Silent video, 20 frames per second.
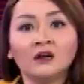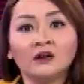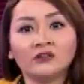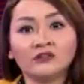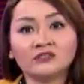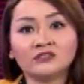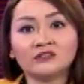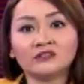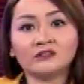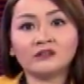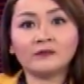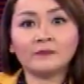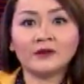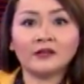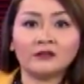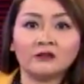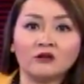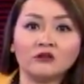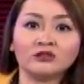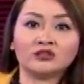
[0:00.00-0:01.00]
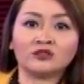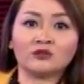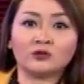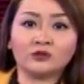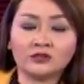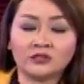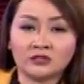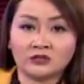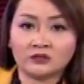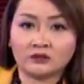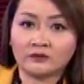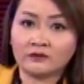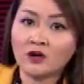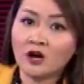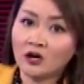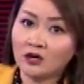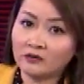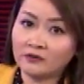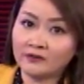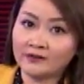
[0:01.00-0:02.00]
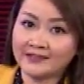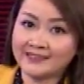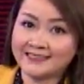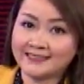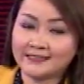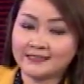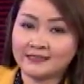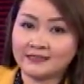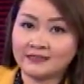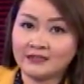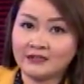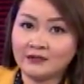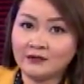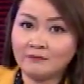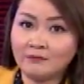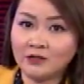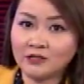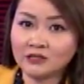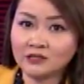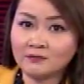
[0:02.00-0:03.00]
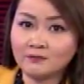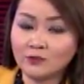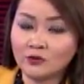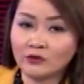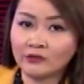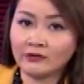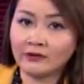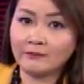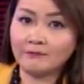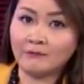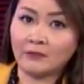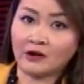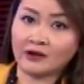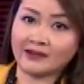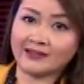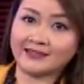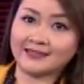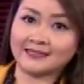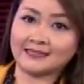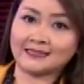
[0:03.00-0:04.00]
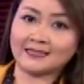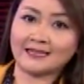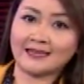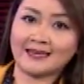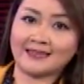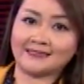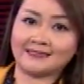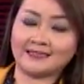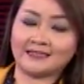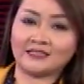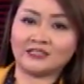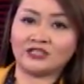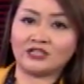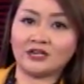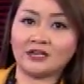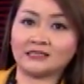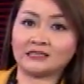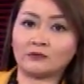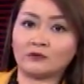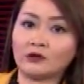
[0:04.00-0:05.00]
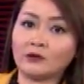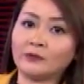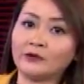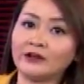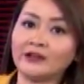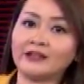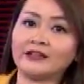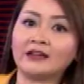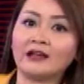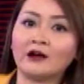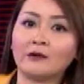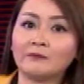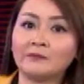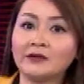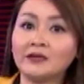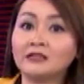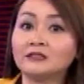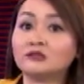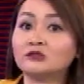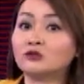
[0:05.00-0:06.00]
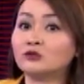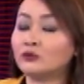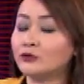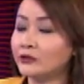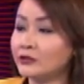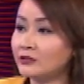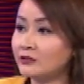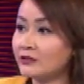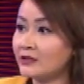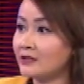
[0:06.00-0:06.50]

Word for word: There's certainly been no shortage of conflicts this year, much more than markets can digest. I want to bring in now Pete Troilo.